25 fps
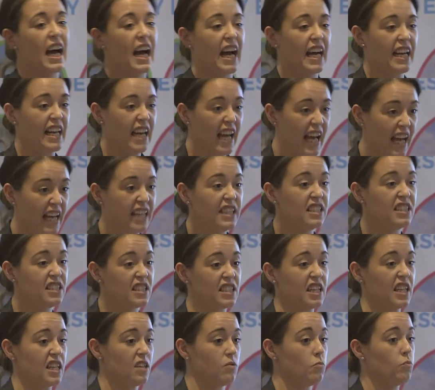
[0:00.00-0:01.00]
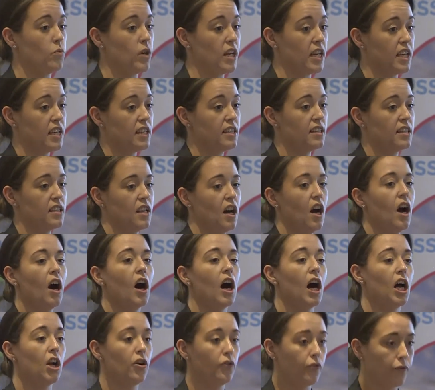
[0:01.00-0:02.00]
And ending with,
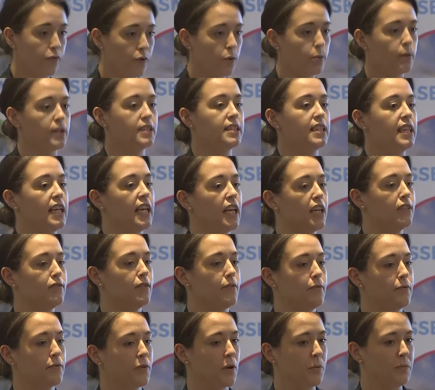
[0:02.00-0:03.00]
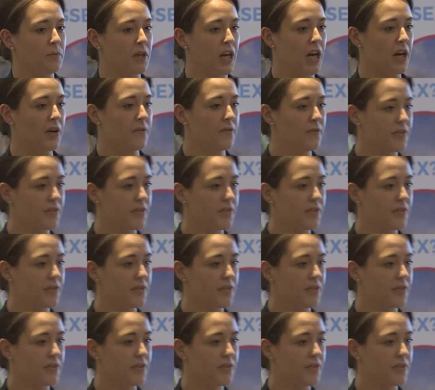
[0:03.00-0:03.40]
I look forward to hearing from you.